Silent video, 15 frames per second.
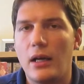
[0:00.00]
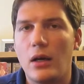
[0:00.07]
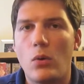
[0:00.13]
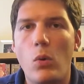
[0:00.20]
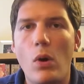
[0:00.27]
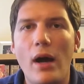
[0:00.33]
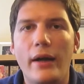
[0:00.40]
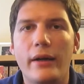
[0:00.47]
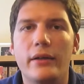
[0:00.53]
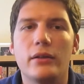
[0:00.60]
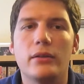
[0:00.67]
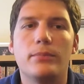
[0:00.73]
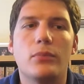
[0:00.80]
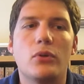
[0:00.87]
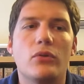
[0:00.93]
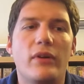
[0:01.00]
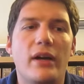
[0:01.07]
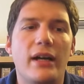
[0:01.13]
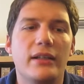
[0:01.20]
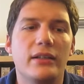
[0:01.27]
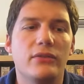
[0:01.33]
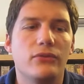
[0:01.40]
acquire
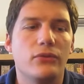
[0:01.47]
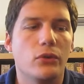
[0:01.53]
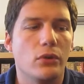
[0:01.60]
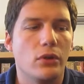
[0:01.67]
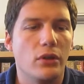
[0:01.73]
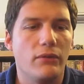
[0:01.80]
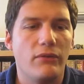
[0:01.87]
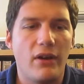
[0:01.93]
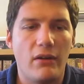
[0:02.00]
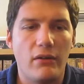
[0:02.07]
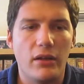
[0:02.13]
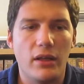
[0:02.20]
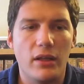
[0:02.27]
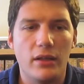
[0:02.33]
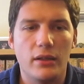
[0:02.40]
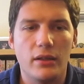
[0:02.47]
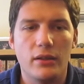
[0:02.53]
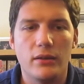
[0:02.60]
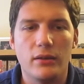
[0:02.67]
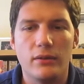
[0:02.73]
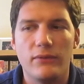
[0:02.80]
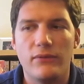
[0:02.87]
provide for a very
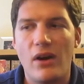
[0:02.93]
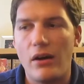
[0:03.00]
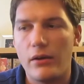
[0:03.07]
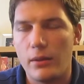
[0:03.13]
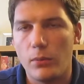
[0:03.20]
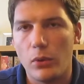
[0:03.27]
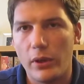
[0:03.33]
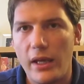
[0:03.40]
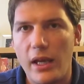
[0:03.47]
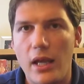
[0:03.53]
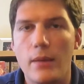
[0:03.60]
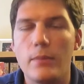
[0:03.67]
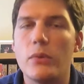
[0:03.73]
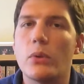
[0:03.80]
variable game.